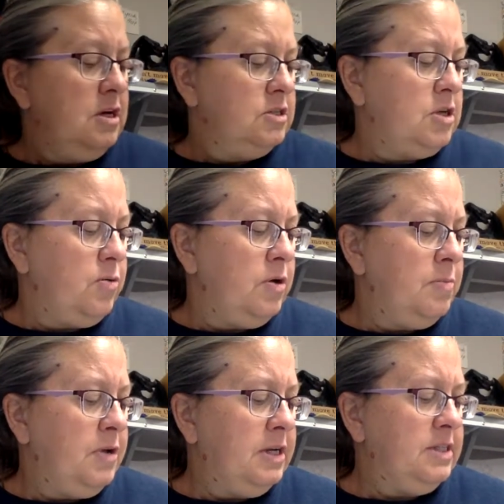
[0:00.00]
So we're going
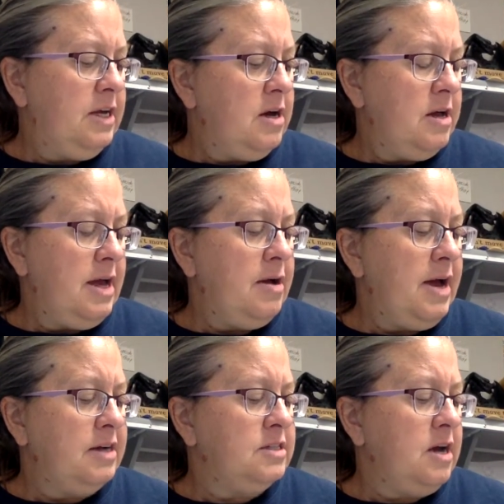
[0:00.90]
to put a D on,
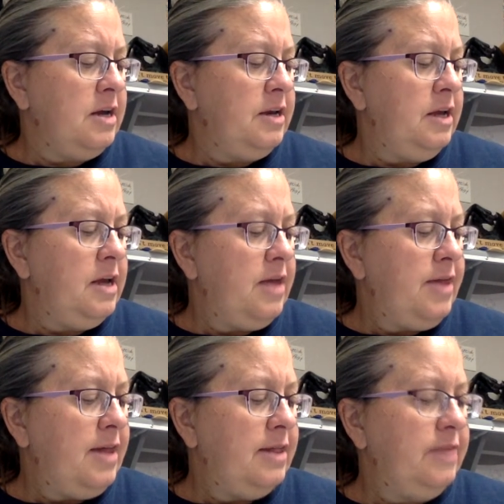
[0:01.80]
a X on D, and
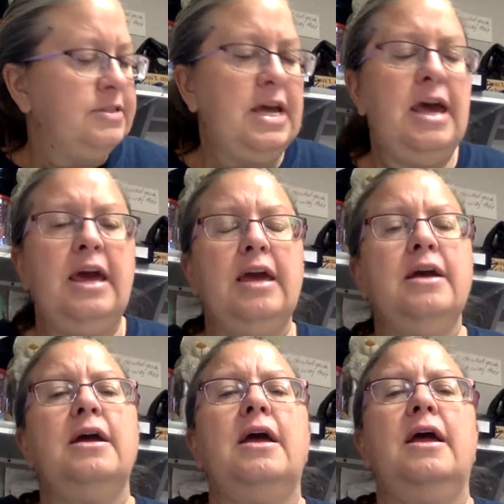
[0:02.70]
that leaves A
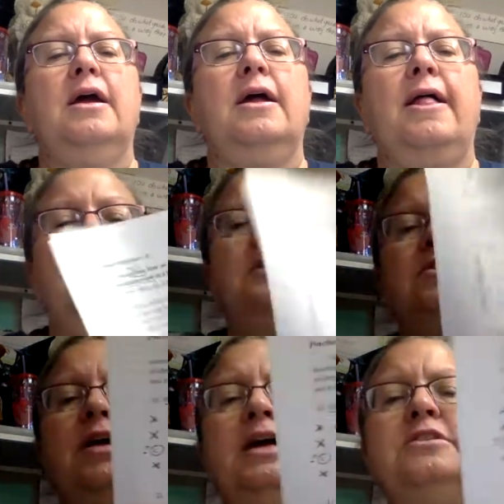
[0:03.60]

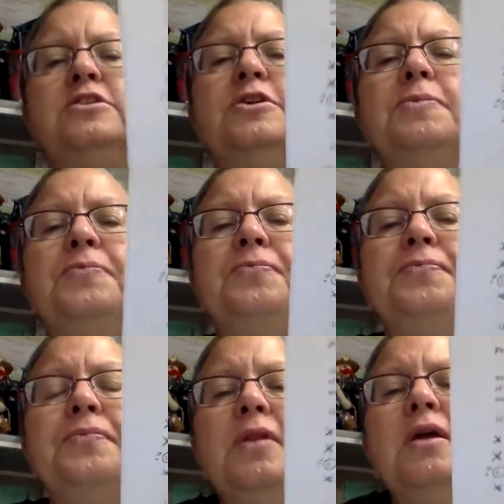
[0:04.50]
as our answer.
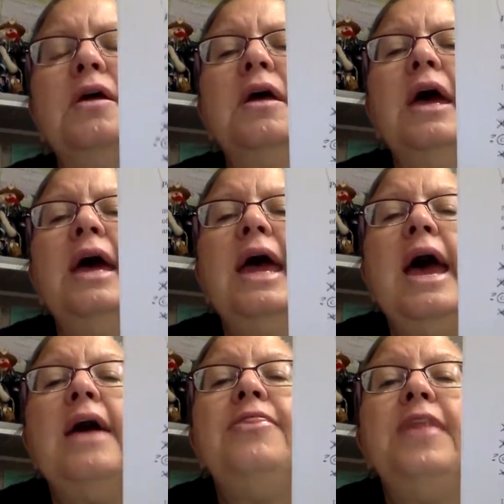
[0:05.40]

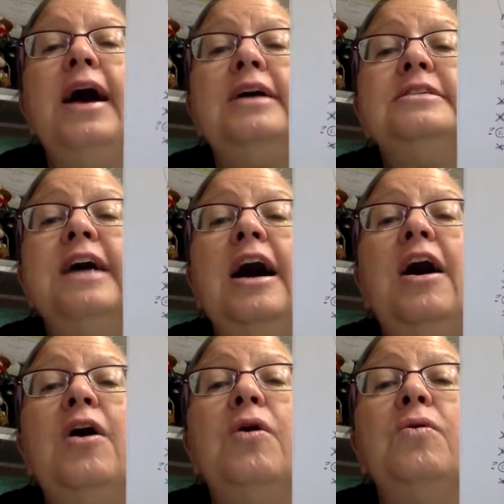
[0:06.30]
And that's
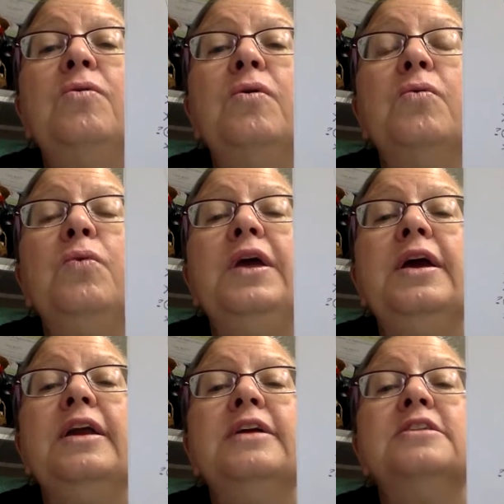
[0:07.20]
how we
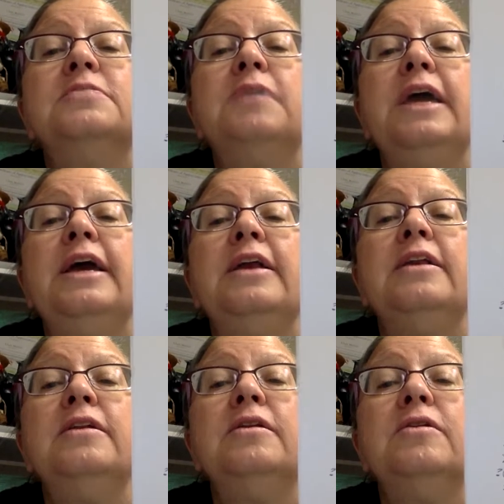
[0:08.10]
can
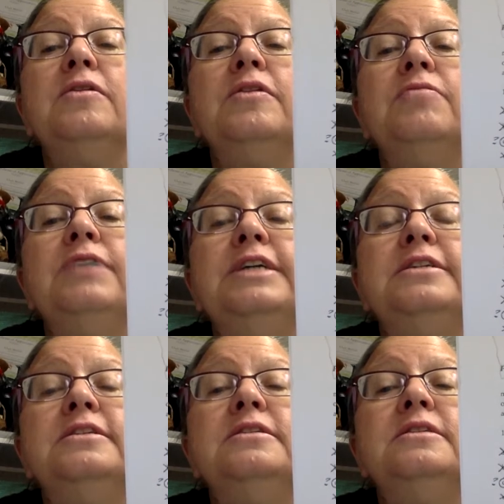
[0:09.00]
explain the
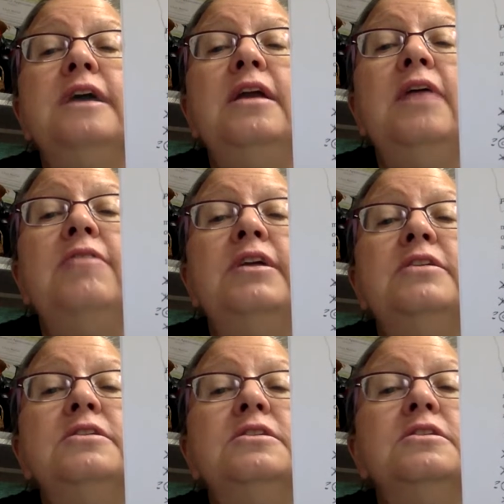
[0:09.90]
reasons and
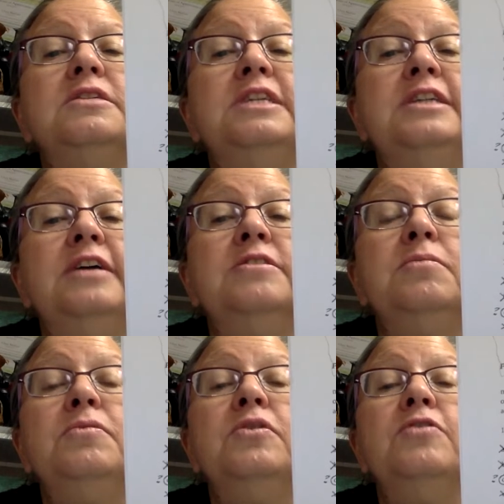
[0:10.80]
evidence, details
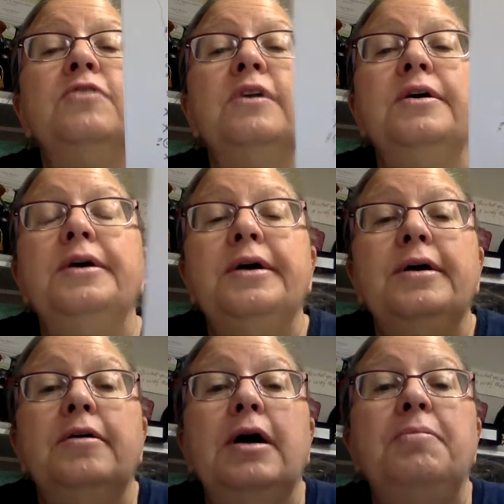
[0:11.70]
and proof
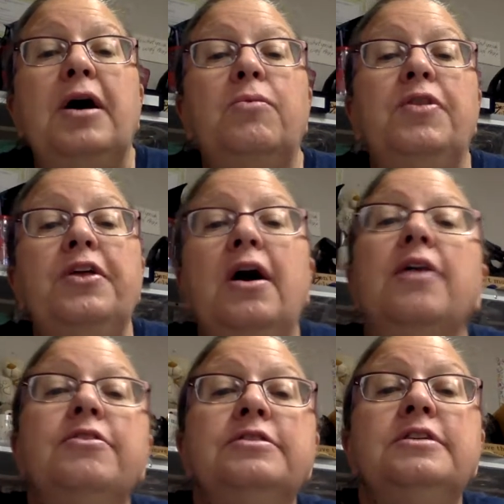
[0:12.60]
about what the
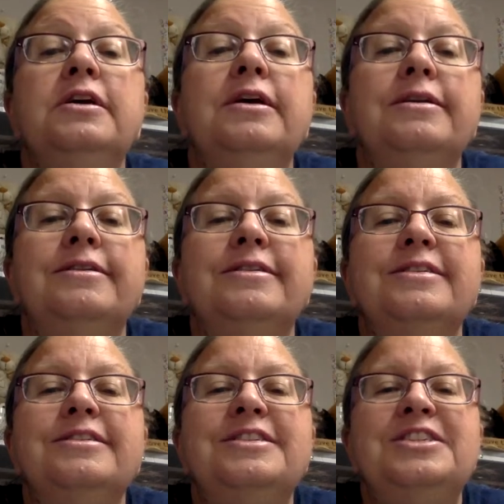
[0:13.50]
author is thinking.
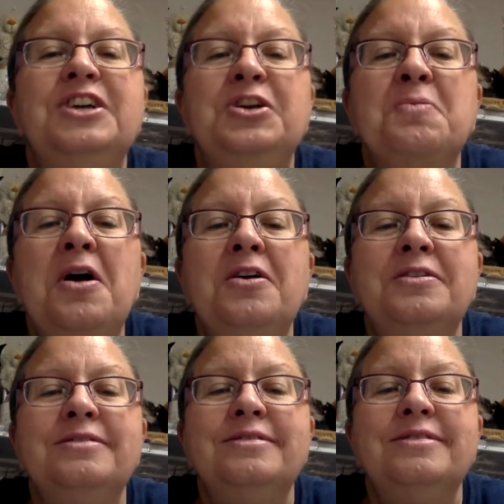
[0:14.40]
See you tomorrow.